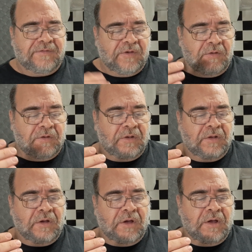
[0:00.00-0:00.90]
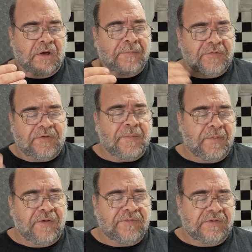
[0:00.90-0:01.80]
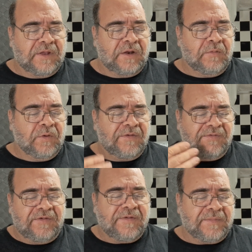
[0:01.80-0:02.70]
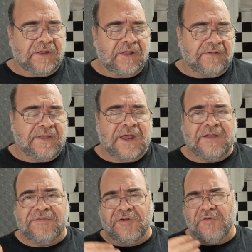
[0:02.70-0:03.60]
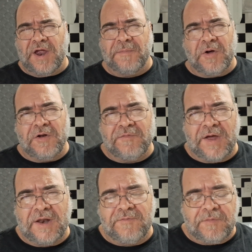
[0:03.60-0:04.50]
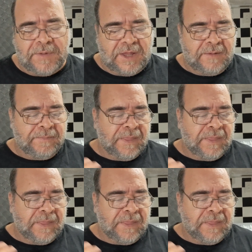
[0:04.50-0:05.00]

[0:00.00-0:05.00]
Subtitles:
So I'm the type of person that when I see something like that, it's a great motivator for me.